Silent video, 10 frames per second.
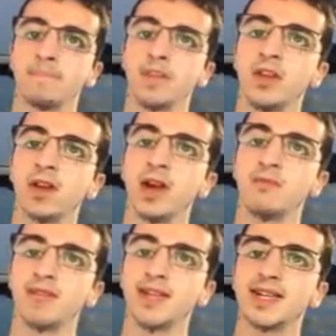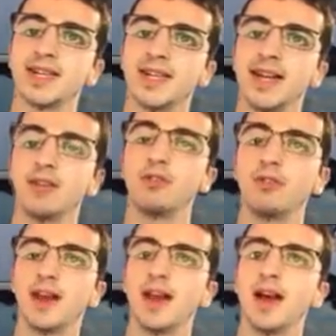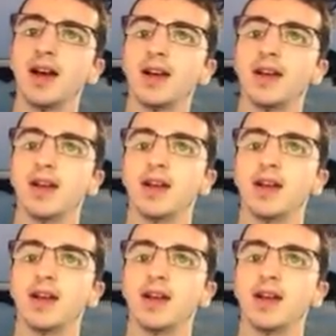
you can't reach the seat, or in our